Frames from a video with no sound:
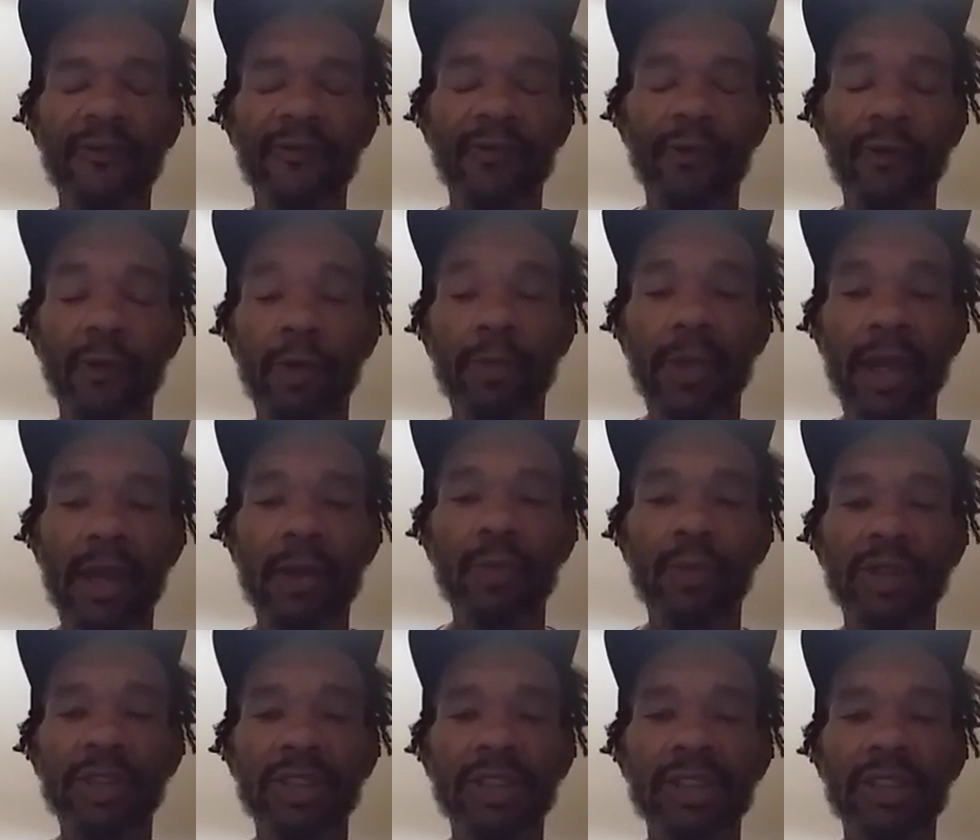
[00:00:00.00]
format,
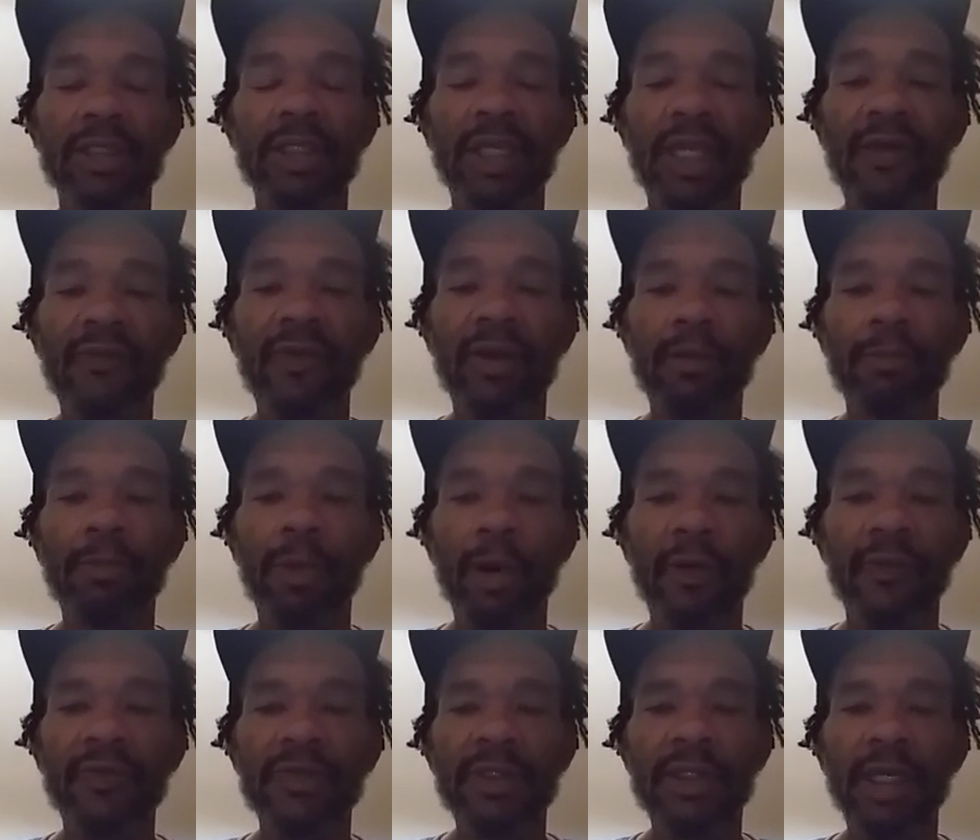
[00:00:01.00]
which is giving
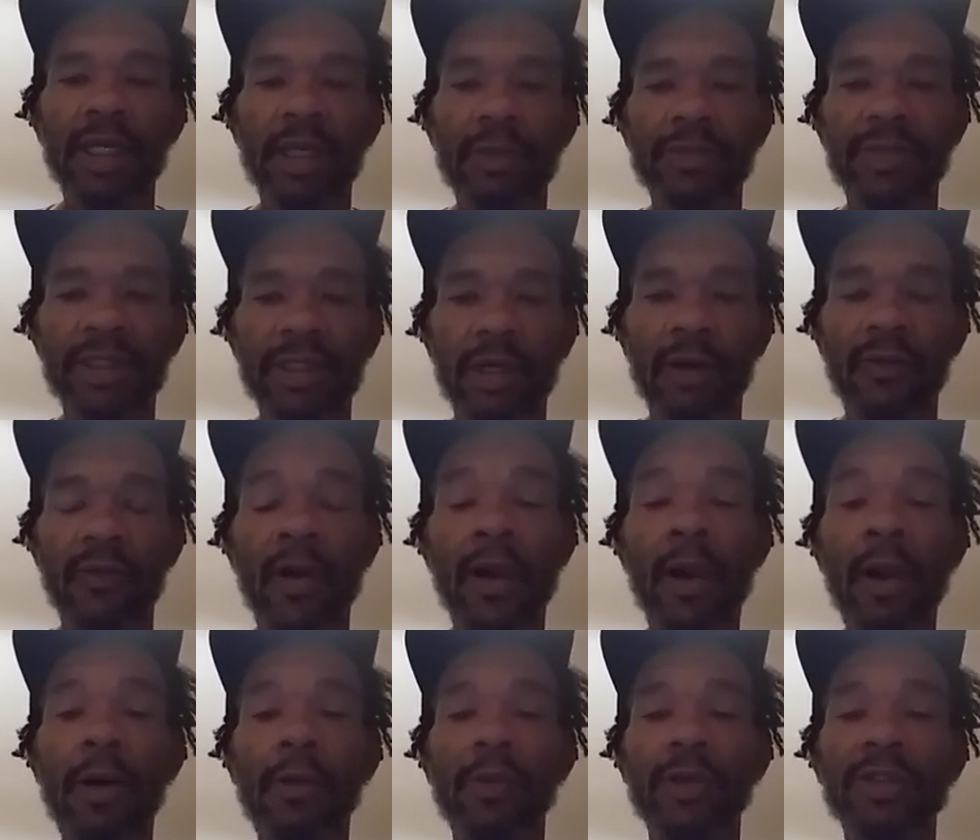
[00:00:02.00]
birth to himself,
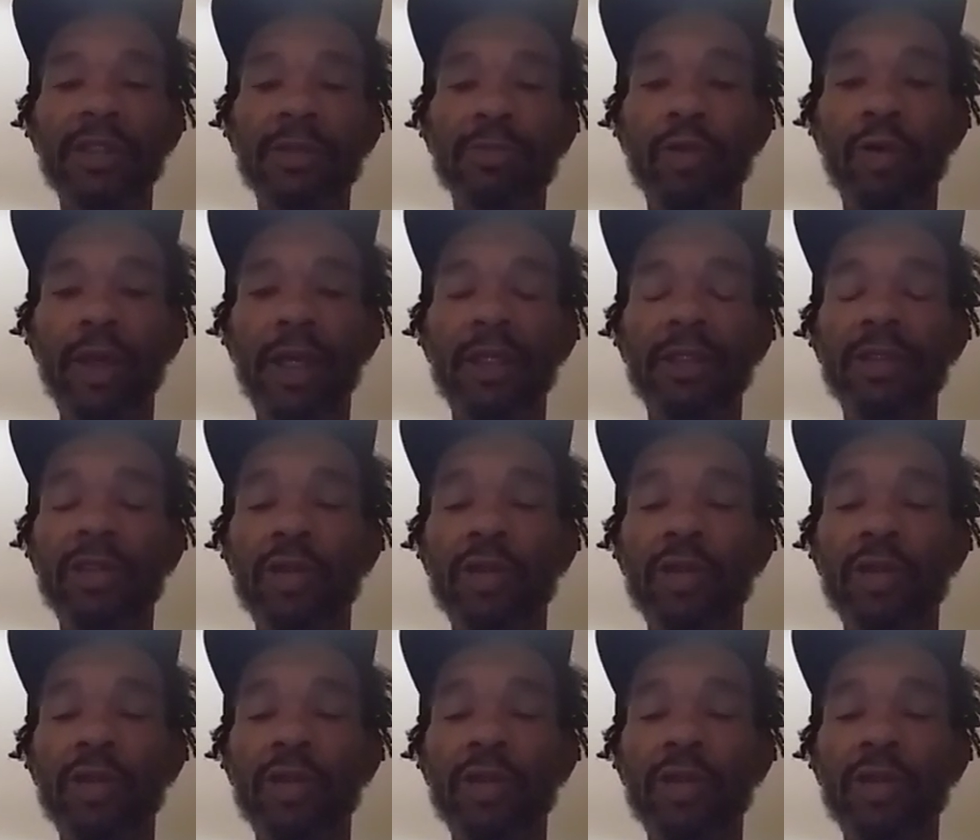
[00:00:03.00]
which is bringing